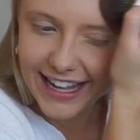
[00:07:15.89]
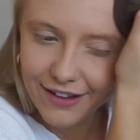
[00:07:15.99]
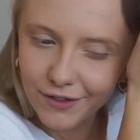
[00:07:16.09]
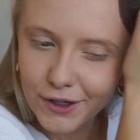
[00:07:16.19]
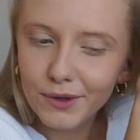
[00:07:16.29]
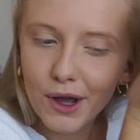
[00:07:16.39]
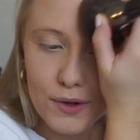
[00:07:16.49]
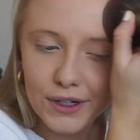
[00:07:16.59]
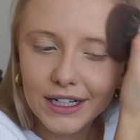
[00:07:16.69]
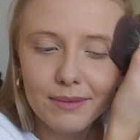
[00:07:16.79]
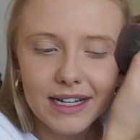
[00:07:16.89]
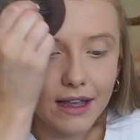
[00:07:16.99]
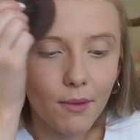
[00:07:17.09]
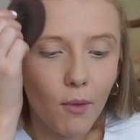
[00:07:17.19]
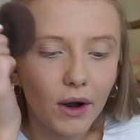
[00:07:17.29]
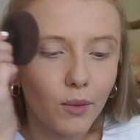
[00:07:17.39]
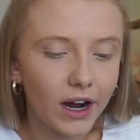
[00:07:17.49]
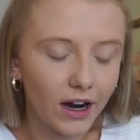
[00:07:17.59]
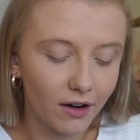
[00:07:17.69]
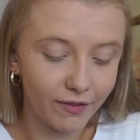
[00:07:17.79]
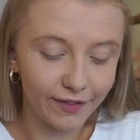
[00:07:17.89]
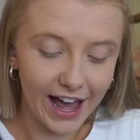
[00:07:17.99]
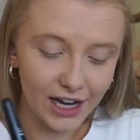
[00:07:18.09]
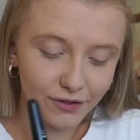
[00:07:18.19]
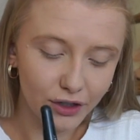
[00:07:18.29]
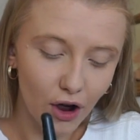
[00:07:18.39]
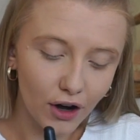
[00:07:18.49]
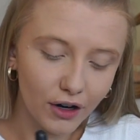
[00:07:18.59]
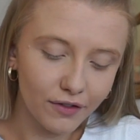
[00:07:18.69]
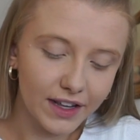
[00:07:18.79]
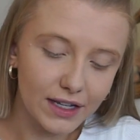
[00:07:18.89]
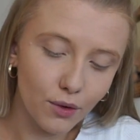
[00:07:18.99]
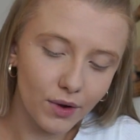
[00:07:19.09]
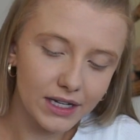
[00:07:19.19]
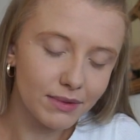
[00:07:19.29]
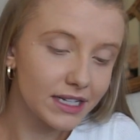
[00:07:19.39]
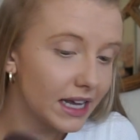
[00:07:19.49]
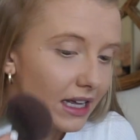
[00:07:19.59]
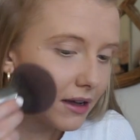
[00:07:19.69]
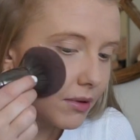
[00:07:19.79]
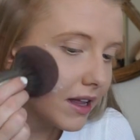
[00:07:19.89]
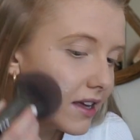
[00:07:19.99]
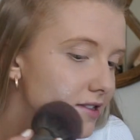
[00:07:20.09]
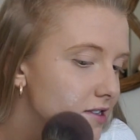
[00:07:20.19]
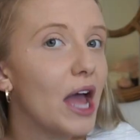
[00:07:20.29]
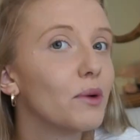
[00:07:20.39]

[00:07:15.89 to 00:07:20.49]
if you know you're gonna be somewhere where flash photography is going to be taking place,